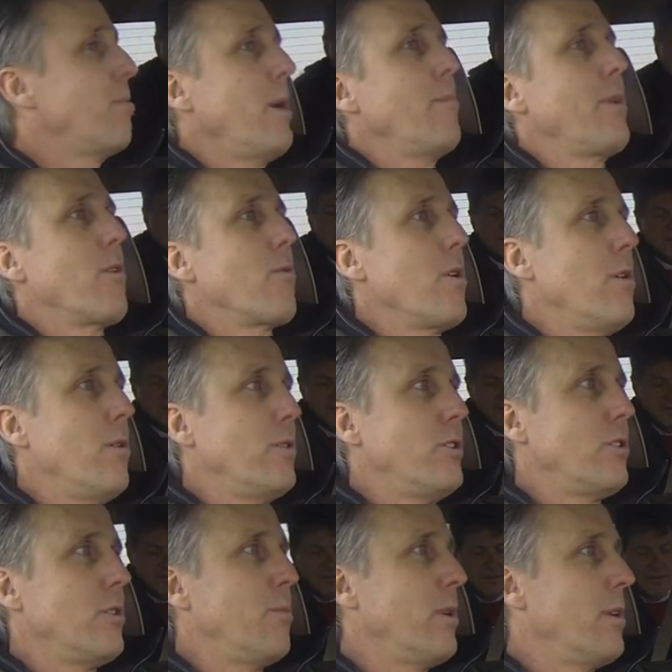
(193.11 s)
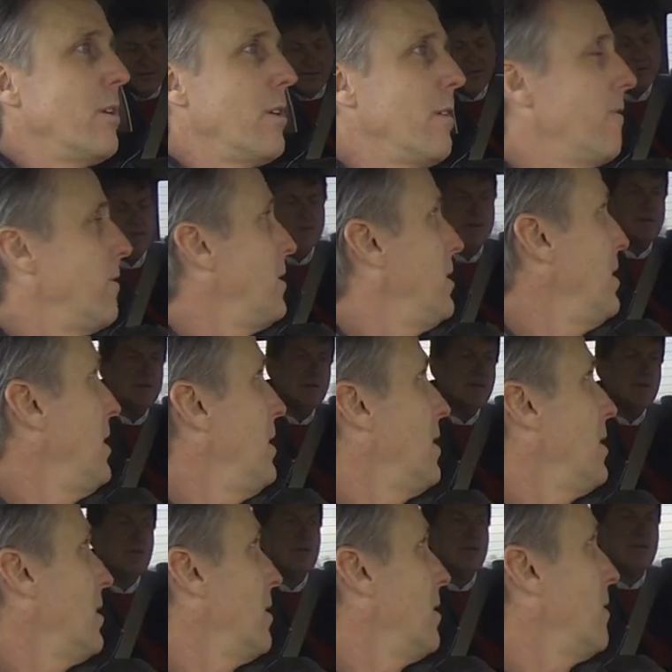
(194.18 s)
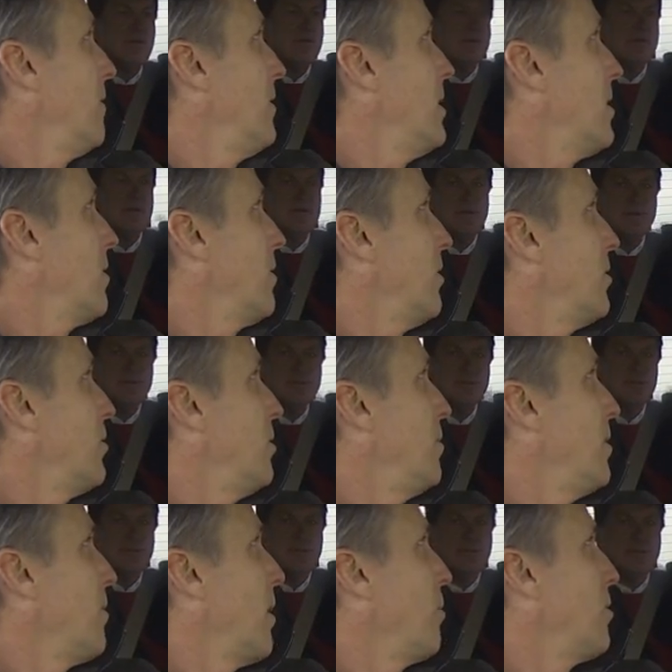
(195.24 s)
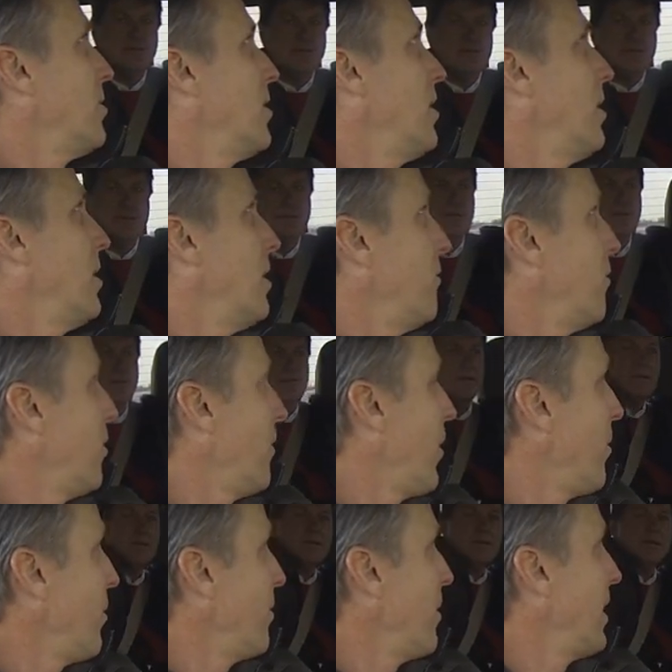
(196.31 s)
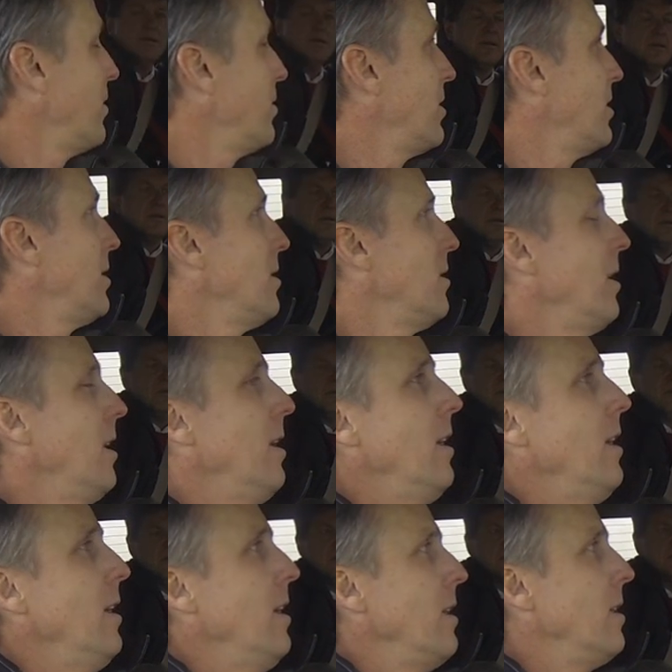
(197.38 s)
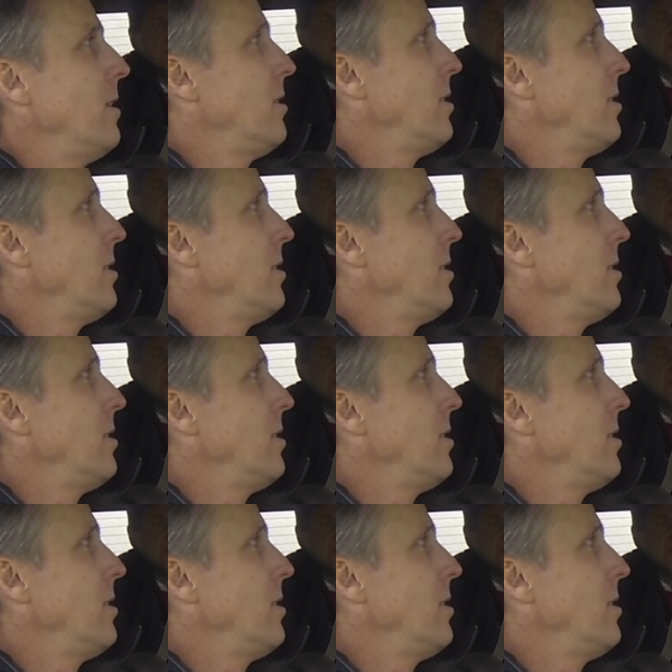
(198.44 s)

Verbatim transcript: bumpy roads to put enough fatigue into the vehicle to be representative of what we might see in